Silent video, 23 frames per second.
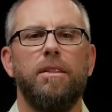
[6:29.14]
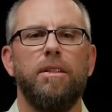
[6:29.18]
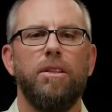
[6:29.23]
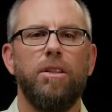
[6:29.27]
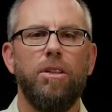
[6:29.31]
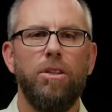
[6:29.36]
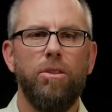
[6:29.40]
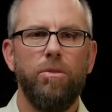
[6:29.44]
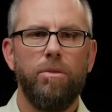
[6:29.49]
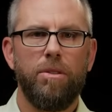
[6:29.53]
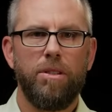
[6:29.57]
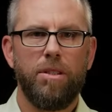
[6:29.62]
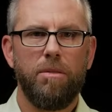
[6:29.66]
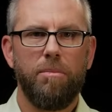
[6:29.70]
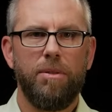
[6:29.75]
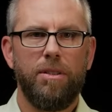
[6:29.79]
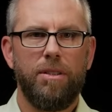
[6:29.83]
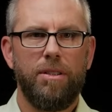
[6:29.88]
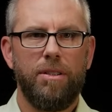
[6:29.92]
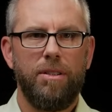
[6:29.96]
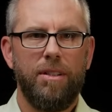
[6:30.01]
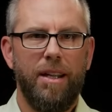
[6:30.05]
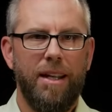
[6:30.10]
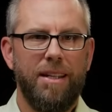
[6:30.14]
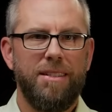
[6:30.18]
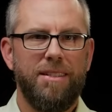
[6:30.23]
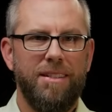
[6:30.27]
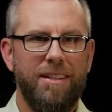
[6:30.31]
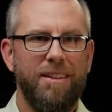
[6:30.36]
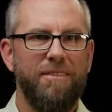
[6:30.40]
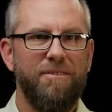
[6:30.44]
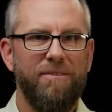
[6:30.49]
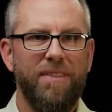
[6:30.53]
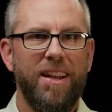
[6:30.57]
you as, a, as an
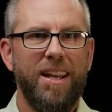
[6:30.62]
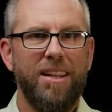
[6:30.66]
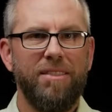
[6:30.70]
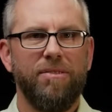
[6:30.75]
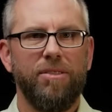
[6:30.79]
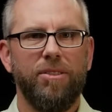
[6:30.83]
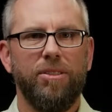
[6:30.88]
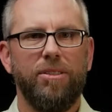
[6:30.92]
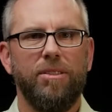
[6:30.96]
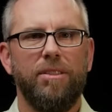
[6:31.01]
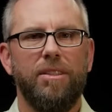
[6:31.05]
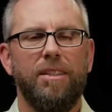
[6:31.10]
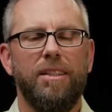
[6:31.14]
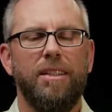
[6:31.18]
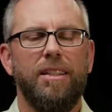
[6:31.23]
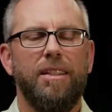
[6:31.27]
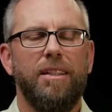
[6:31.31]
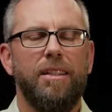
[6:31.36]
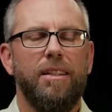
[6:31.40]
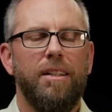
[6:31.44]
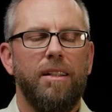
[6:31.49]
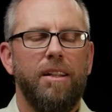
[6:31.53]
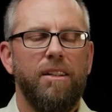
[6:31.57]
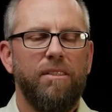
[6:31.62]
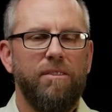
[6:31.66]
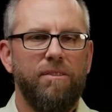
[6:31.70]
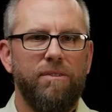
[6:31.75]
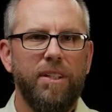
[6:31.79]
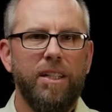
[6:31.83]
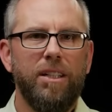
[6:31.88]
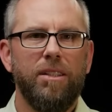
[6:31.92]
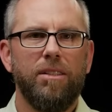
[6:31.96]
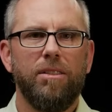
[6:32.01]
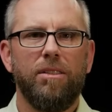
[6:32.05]
unfaithful
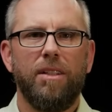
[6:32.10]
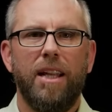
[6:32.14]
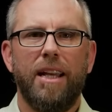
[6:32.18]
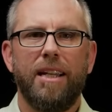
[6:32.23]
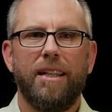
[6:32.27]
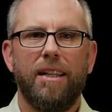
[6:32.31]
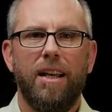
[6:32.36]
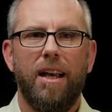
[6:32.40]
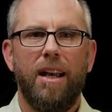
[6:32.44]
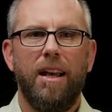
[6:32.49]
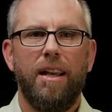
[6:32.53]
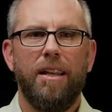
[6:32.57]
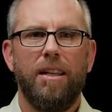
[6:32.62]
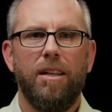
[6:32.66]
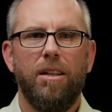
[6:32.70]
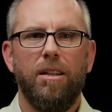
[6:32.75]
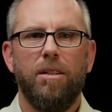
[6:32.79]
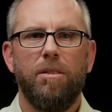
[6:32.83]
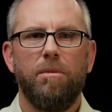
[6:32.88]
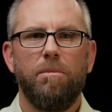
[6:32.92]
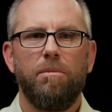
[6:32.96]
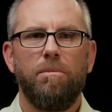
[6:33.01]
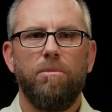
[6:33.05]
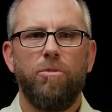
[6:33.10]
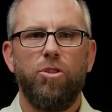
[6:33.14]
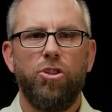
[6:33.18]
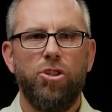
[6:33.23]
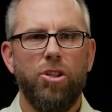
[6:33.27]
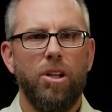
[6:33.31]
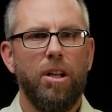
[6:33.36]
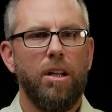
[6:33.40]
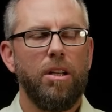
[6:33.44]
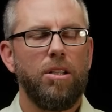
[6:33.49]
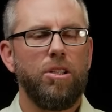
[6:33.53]
feel like I am
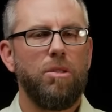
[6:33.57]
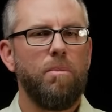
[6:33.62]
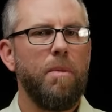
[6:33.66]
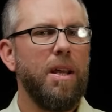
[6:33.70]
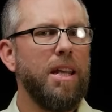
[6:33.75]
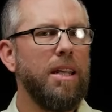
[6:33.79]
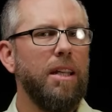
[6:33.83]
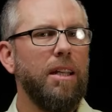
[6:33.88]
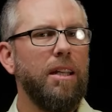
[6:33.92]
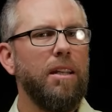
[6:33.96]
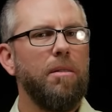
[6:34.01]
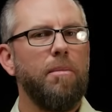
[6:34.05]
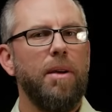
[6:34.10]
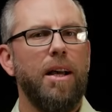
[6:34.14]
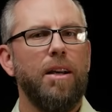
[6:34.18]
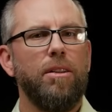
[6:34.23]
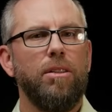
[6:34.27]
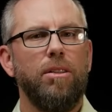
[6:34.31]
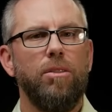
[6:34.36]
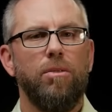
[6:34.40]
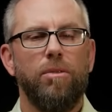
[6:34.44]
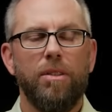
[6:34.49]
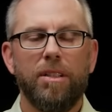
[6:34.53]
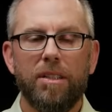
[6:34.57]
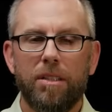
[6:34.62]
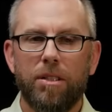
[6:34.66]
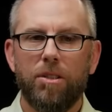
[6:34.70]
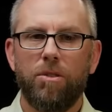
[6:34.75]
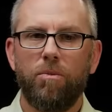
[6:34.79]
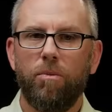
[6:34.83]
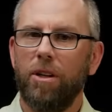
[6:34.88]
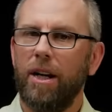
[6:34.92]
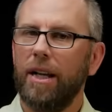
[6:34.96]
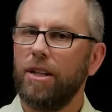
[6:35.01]
just making it about you, this
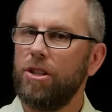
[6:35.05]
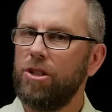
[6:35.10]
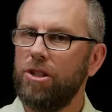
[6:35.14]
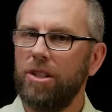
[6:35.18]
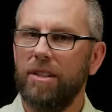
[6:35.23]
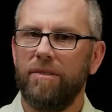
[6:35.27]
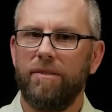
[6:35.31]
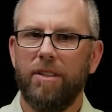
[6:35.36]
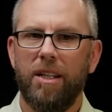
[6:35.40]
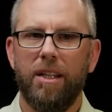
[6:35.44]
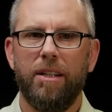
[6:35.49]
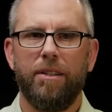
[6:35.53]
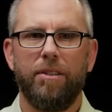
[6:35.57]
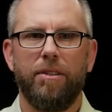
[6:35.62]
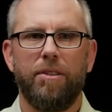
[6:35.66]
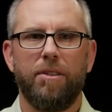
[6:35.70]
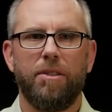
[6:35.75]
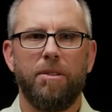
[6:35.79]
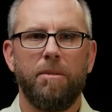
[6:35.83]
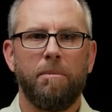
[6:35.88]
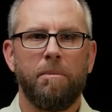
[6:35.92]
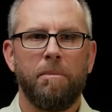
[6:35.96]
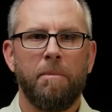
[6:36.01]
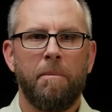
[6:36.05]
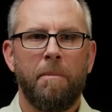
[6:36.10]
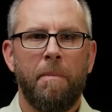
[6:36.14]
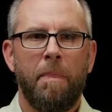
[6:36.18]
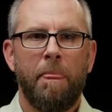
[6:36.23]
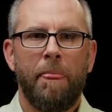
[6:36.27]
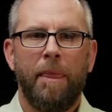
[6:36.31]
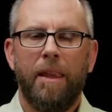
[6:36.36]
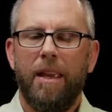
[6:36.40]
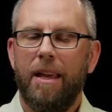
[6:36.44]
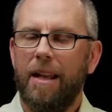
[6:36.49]
is where I shift gears.
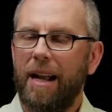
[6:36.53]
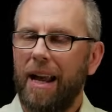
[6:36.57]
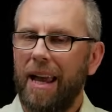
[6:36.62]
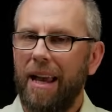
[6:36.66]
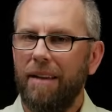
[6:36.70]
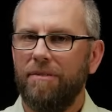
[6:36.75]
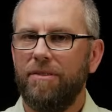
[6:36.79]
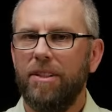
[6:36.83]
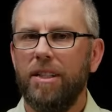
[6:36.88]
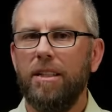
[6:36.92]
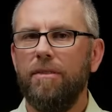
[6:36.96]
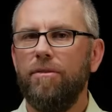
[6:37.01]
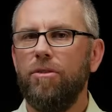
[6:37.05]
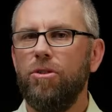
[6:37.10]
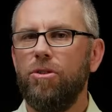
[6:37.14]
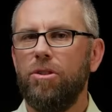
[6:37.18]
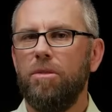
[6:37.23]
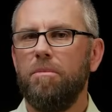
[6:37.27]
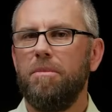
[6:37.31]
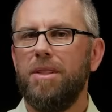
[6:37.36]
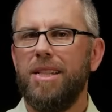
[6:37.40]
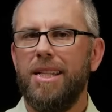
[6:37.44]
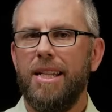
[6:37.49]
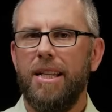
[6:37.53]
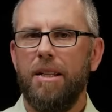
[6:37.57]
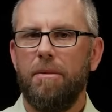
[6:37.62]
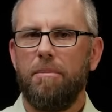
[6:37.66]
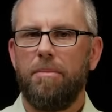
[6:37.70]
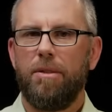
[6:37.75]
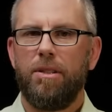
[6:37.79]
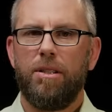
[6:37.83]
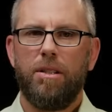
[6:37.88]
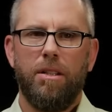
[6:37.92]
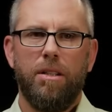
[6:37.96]
And I have to give you some
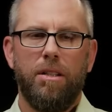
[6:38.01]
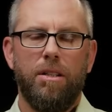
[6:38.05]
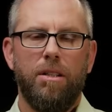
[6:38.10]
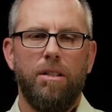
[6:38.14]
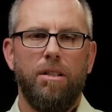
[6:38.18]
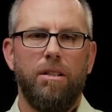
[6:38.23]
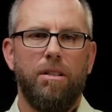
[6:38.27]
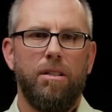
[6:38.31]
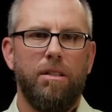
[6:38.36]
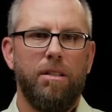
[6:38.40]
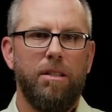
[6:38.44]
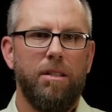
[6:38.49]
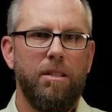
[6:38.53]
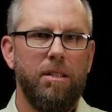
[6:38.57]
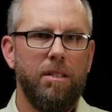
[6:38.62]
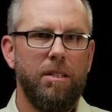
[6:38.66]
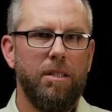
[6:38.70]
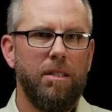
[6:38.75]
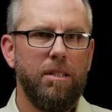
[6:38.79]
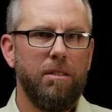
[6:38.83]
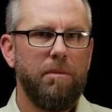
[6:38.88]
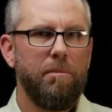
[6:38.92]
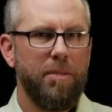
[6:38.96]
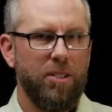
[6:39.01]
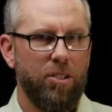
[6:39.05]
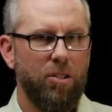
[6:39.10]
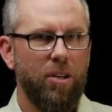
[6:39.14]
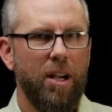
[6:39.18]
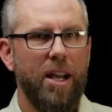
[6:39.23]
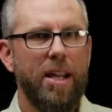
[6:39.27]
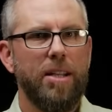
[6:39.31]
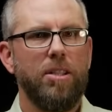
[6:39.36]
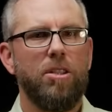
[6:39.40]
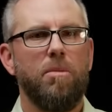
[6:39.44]
tips, the
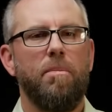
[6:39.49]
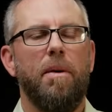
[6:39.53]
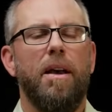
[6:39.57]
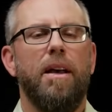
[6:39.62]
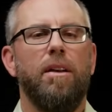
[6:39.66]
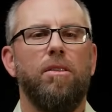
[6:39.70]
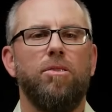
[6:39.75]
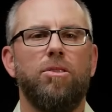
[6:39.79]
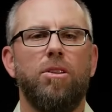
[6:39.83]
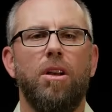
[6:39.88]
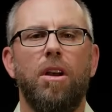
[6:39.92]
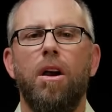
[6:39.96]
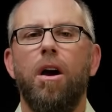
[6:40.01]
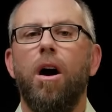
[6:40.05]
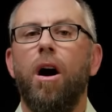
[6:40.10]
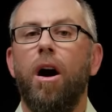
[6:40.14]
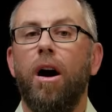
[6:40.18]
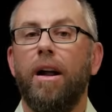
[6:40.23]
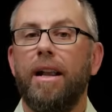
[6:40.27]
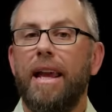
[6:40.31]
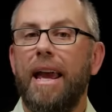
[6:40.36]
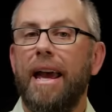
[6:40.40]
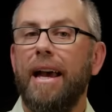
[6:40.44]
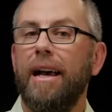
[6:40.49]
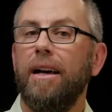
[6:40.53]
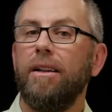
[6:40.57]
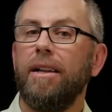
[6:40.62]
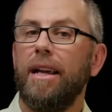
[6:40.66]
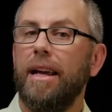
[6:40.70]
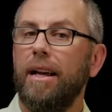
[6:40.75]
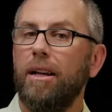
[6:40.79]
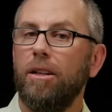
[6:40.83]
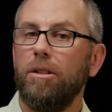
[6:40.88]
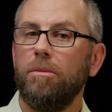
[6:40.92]
betrayed spouse, on how to
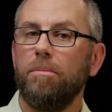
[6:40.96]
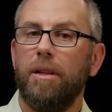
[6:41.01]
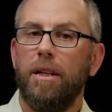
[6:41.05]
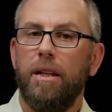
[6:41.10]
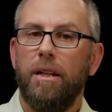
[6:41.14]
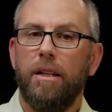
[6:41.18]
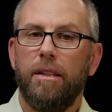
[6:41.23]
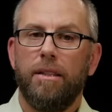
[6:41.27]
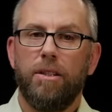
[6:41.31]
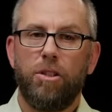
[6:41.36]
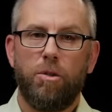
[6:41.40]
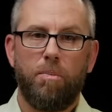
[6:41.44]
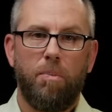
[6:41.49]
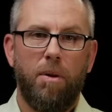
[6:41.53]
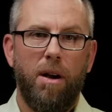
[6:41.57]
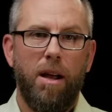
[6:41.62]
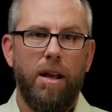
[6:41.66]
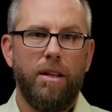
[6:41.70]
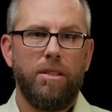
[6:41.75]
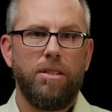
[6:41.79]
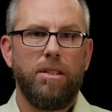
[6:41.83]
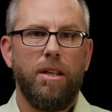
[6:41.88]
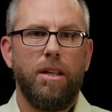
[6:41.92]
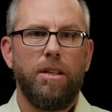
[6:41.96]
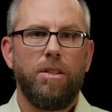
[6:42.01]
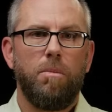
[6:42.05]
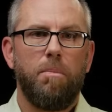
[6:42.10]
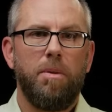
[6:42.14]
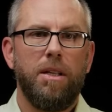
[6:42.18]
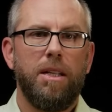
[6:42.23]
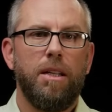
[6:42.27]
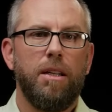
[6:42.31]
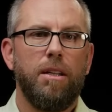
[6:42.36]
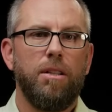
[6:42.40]
help this process,
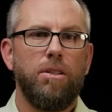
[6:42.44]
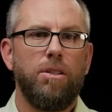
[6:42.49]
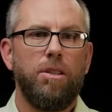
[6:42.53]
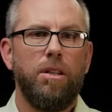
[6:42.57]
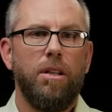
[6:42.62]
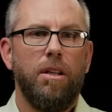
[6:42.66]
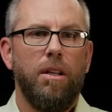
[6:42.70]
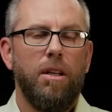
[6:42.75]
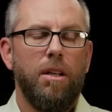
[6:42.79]
because